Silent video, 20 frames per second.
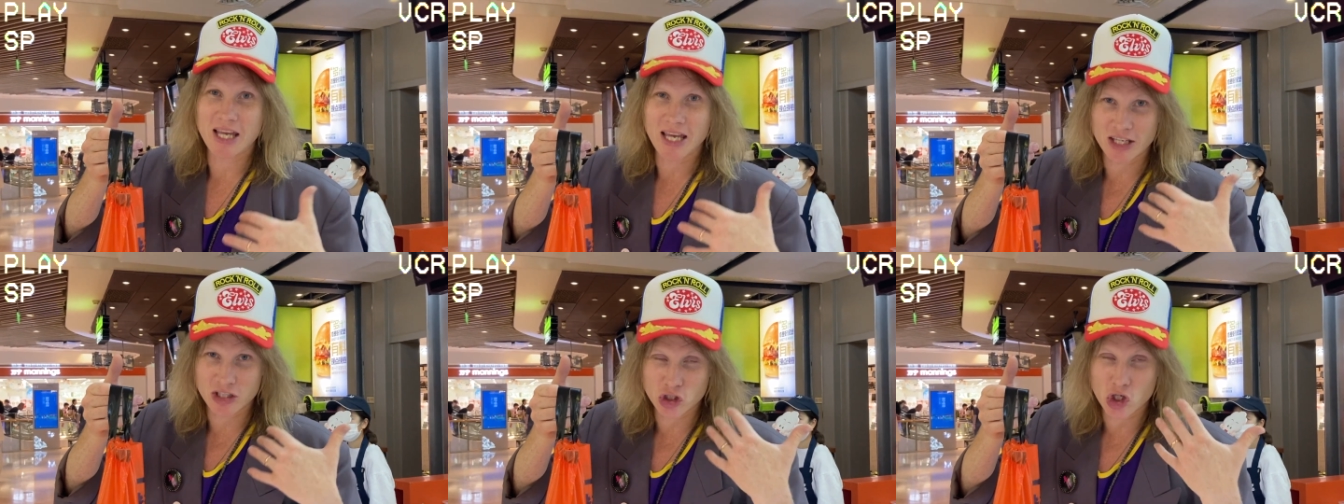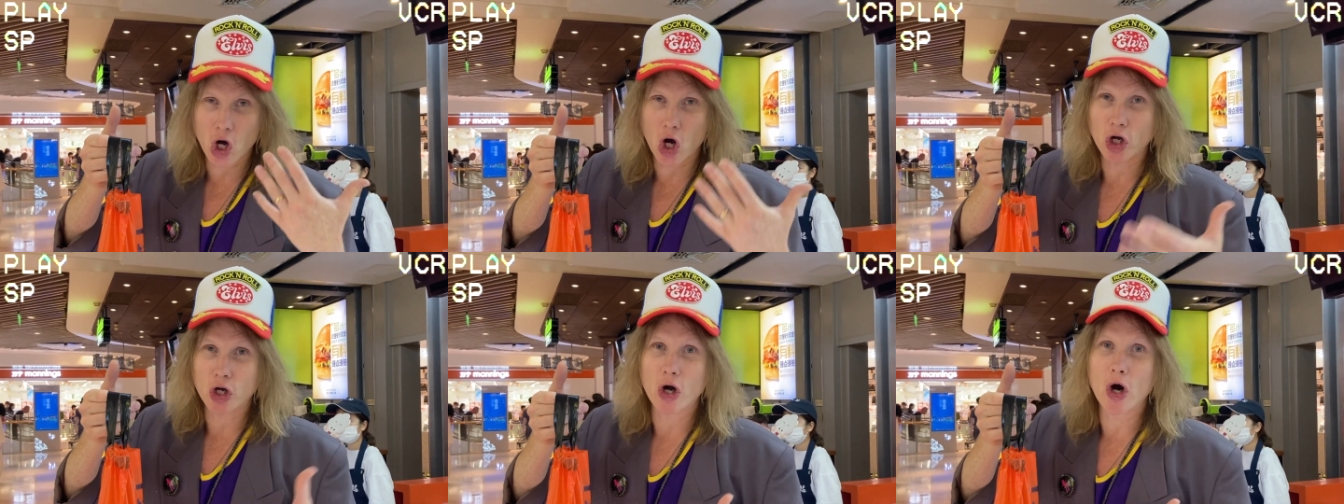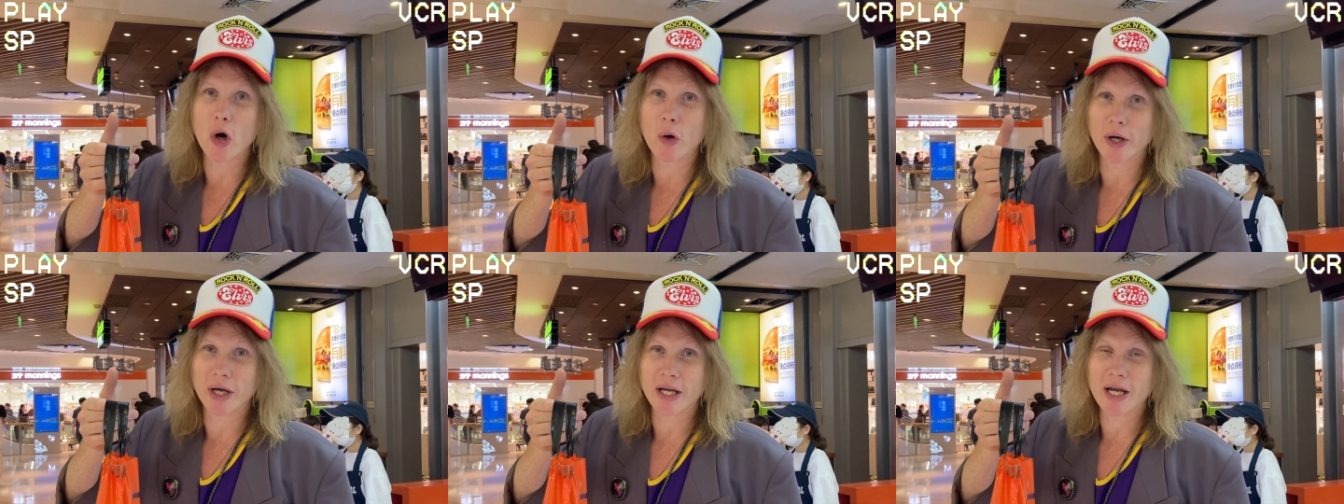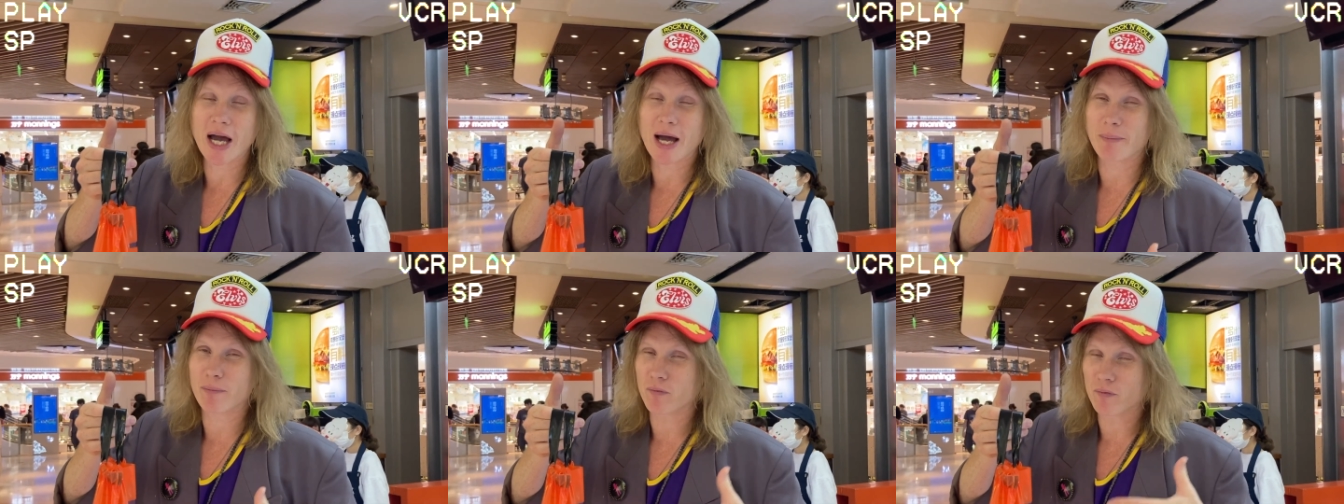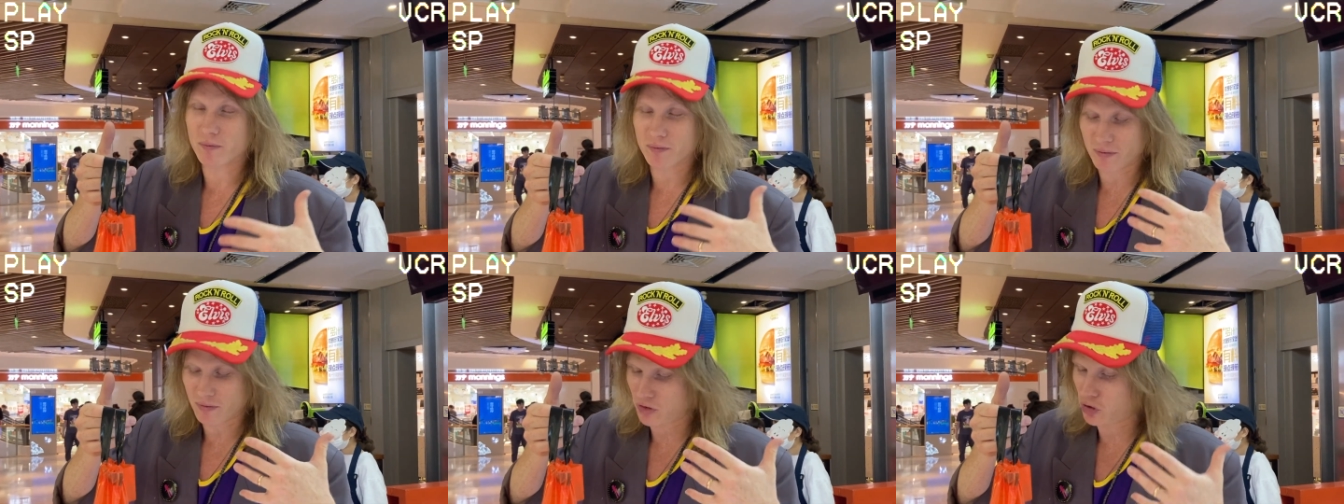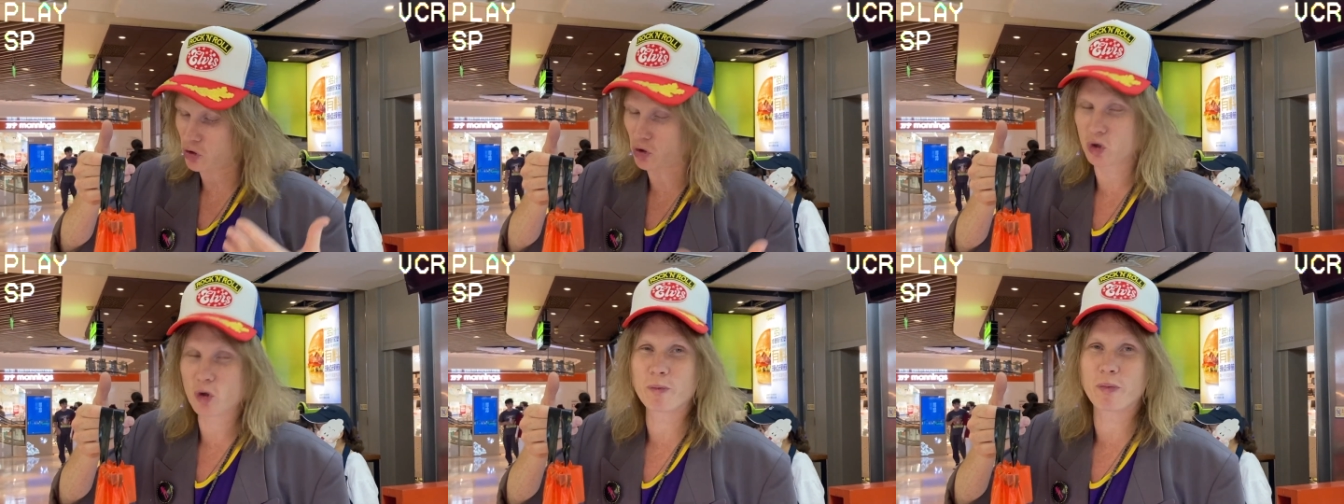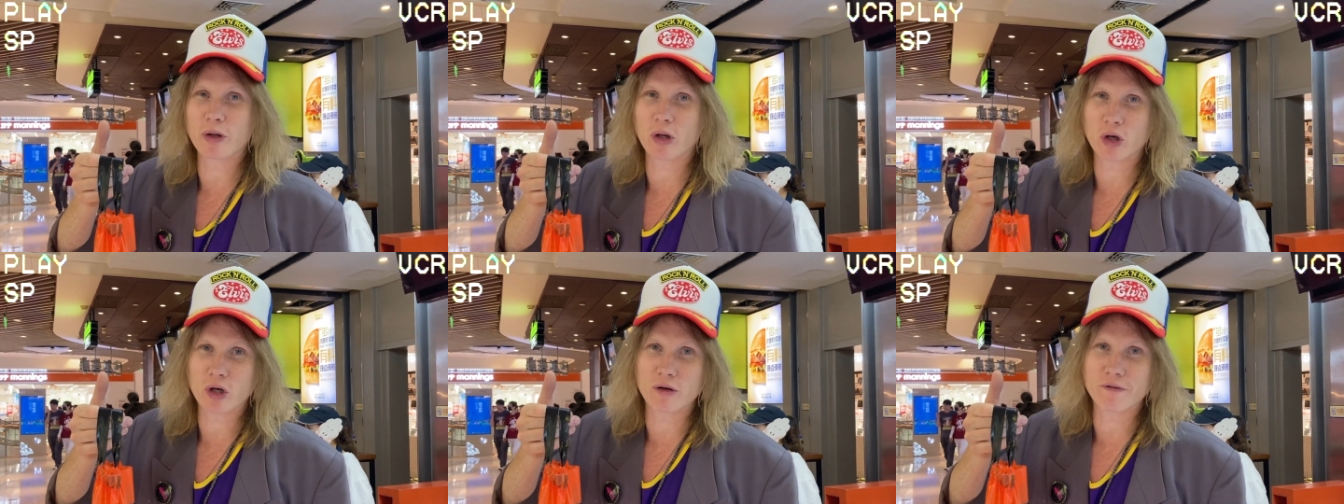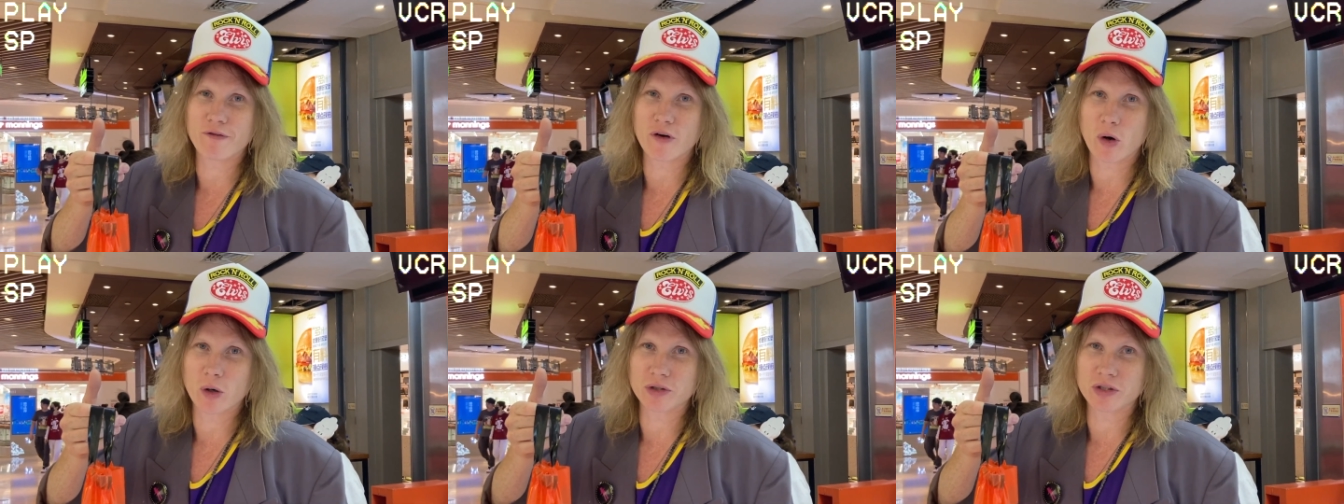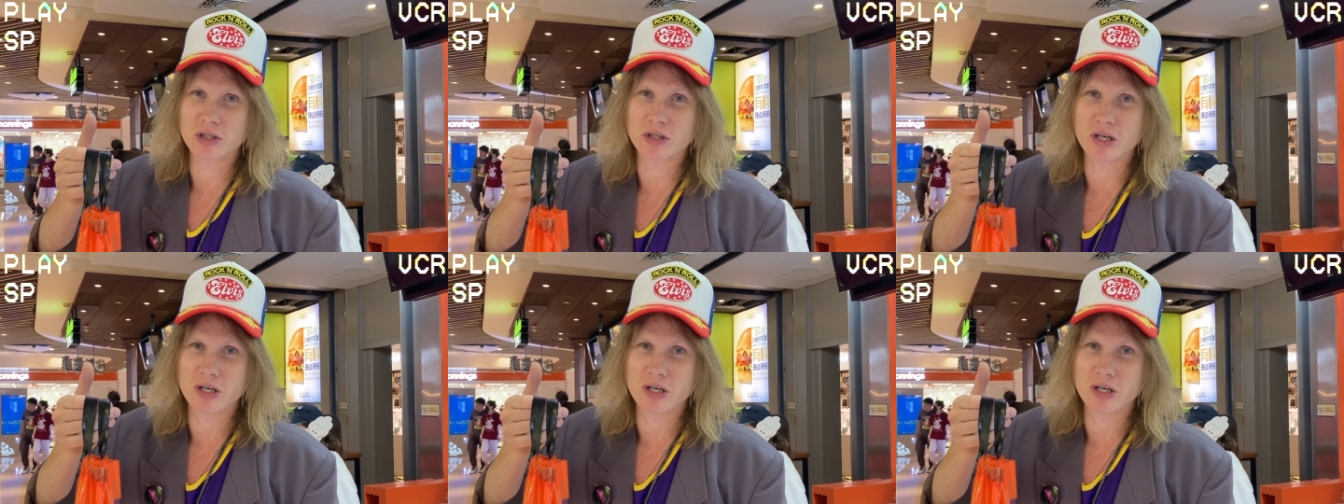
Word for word: has got going. I'm super looking forward to